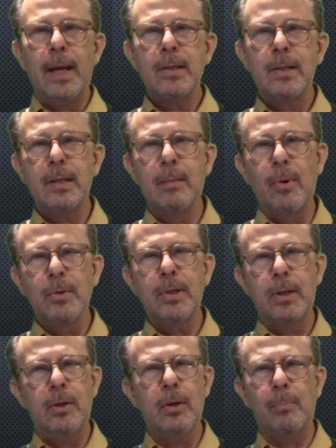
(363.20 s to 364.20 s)
is the most
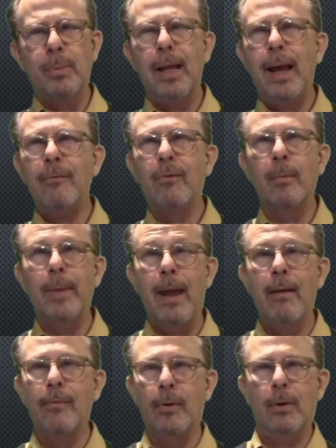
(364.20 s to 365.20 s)
secure platform
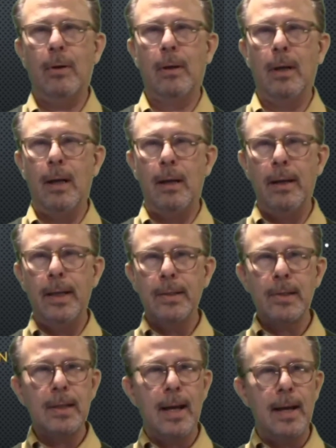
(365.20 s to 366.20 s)
ever.
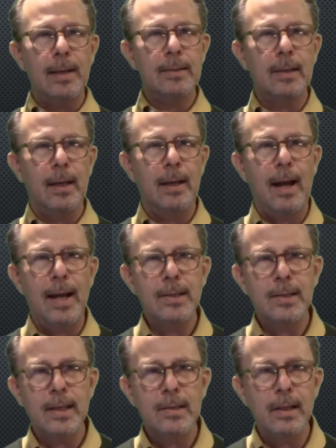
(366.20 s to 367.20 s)
It's got
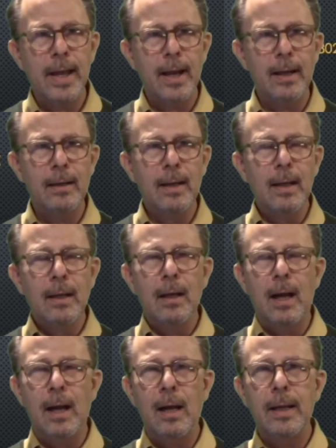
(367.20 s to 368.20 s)
ICS LAN,
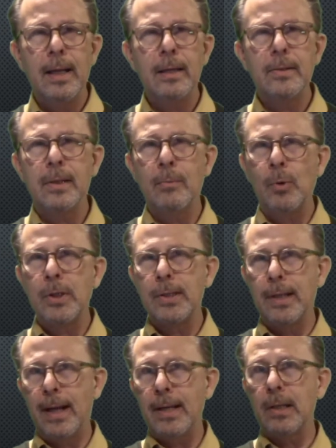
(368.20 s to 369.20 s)
which is
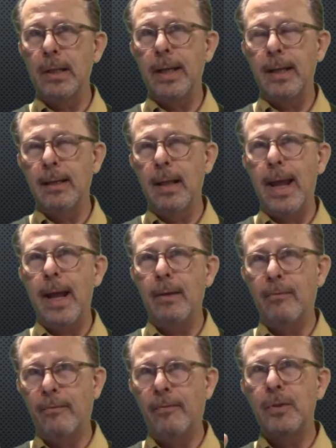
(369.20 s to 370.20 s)
an isolated LAN
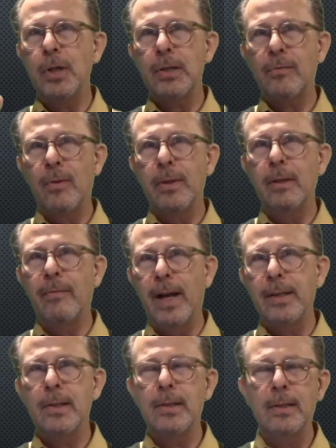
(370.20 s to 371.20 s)
just for the
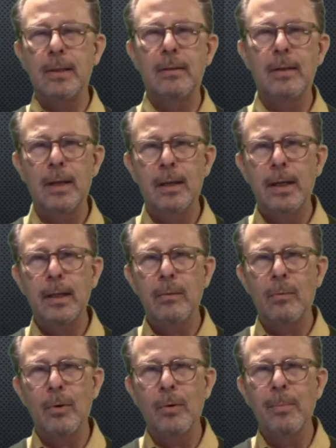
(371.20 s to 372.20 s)
devices in the
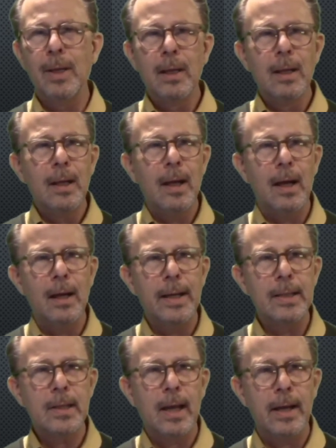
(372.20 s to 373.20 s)
room.
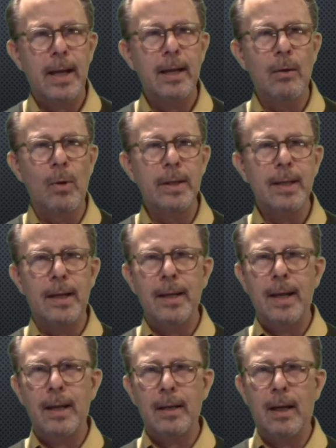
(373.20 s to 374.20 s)
It's got
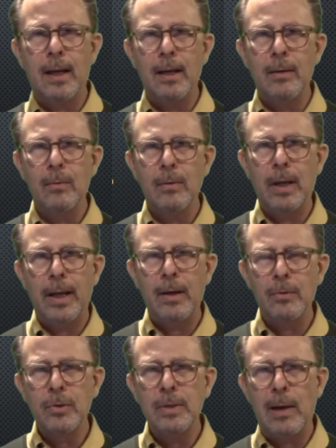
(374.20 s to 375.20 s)

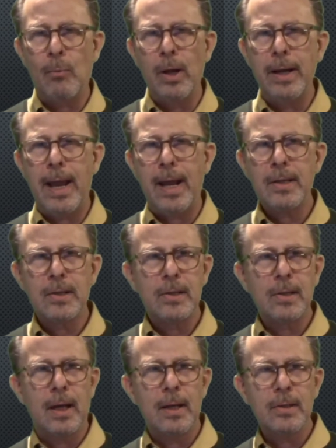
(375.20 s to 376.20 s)

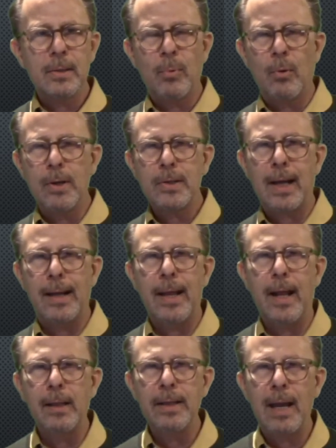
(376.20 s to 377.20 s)
802.1x support. It's got
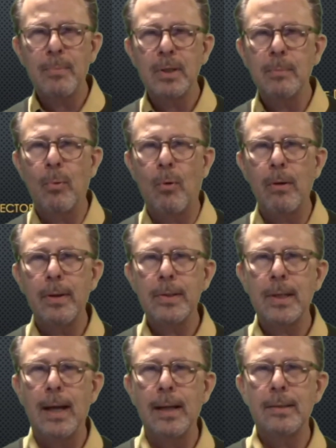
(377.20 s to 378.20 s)
LDAP support. It's
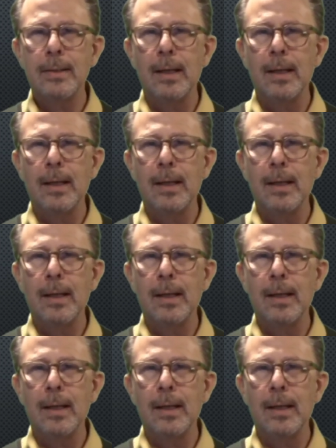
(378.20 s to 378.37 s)
got